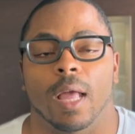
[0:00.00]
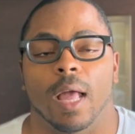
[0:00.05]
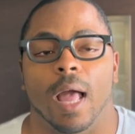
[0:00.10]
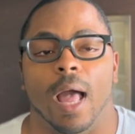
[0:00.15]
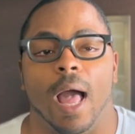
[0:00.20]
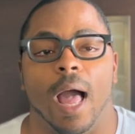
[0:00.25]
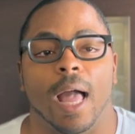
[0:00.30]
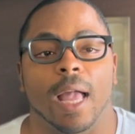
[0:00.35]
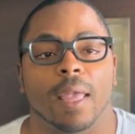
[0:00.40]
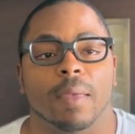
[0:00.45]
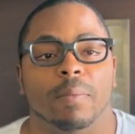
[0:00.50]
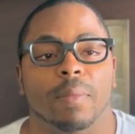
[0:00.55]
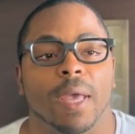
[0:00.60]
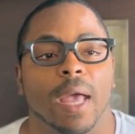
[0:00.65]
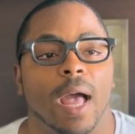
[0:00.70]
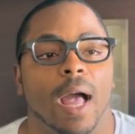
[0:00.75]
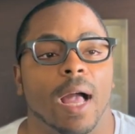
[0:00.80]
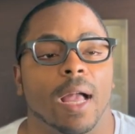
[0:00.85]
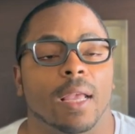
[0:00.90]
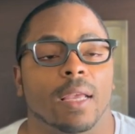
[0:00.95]
I
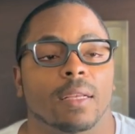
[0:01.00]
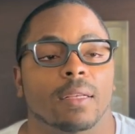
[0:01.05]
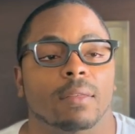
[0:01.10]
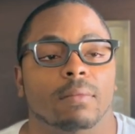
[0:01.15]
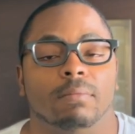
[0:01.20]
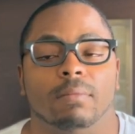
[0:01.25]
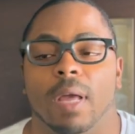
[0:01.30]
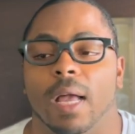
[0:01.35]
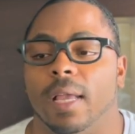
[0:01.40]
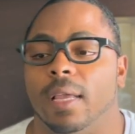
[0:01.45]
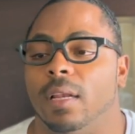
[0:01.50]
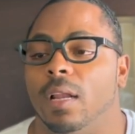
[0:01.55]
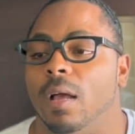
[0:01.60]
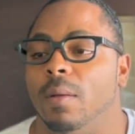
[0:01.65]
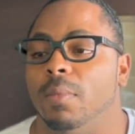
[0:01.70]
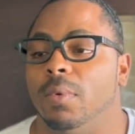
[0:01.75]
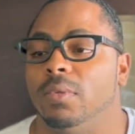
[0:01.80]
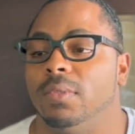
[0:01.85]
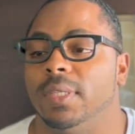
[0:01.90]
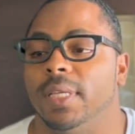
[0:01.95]
can
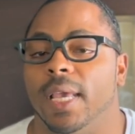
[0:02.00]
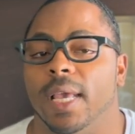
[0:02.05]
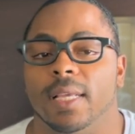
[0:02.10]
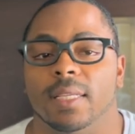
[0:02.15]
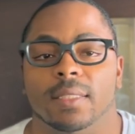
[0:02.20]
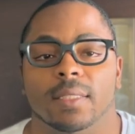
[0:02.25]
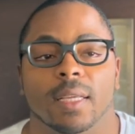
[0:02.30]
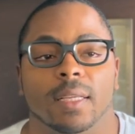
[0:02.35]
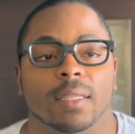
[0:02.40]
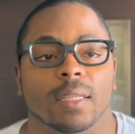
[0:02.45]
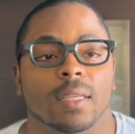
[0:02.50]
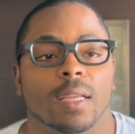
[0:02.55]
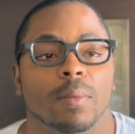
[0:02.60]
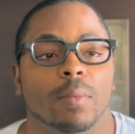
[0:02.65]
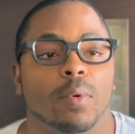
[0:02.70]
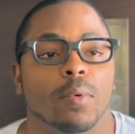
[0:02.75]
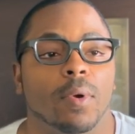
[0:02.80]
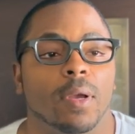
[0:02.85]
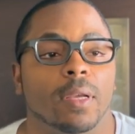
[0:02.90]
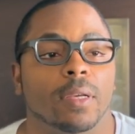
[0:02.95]
almost guess that the number
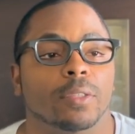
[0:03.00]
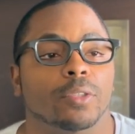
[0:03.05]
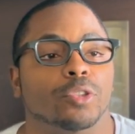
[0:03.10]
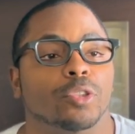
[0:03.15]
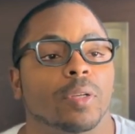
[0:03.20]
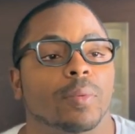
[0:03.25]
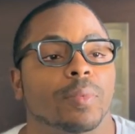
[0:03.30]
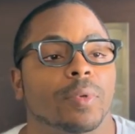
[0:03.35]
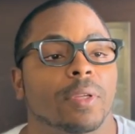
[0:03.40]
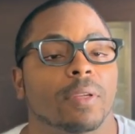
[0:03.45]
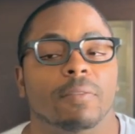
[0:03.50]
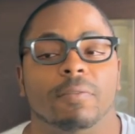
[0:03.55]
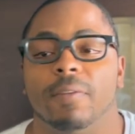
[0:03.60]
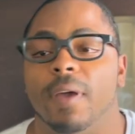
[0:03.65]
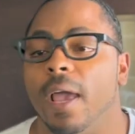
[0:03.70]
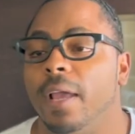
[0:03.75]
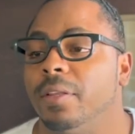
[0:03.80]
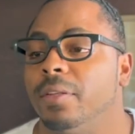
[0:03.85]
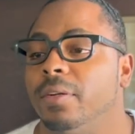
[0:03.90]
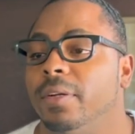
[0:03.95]
one contributing
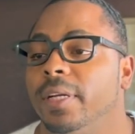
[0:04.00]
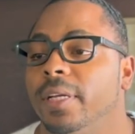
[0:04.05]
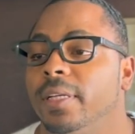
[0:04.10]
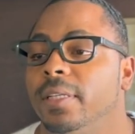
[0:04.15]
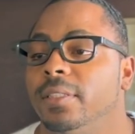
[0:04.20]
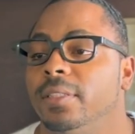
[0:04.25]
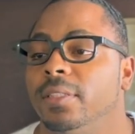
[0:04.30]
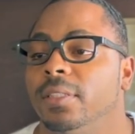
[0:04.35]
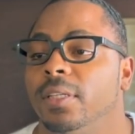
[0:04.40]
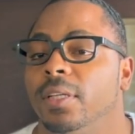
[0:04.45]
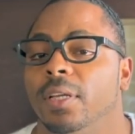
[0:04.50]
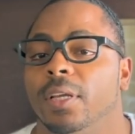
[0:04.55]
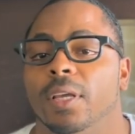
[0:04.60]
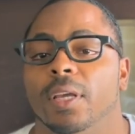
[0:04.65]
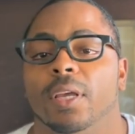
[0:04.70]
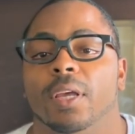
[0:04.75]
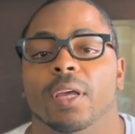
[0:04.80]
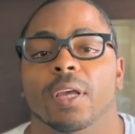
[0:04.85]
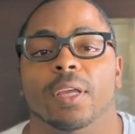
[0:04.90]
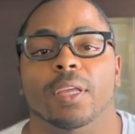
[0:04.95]
factor is
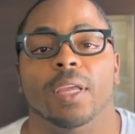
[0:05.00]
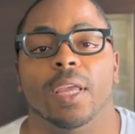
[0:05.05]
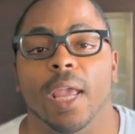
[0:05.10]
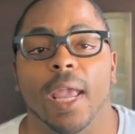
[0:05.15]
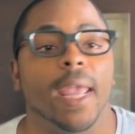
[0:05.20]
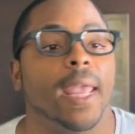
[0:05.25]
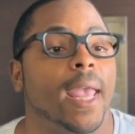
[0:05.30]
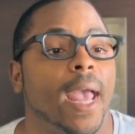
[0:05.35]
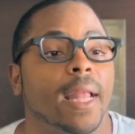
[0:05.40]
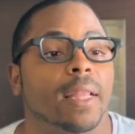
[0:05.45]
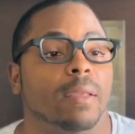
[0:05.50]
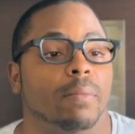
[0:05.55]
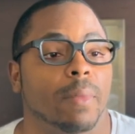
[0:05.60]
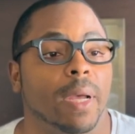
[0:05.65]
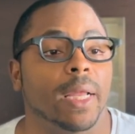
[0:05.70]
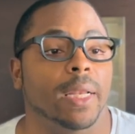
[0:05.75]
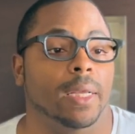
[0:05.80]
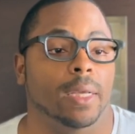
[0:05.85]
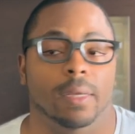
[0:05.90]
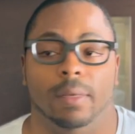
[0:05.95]
you ain't got the money.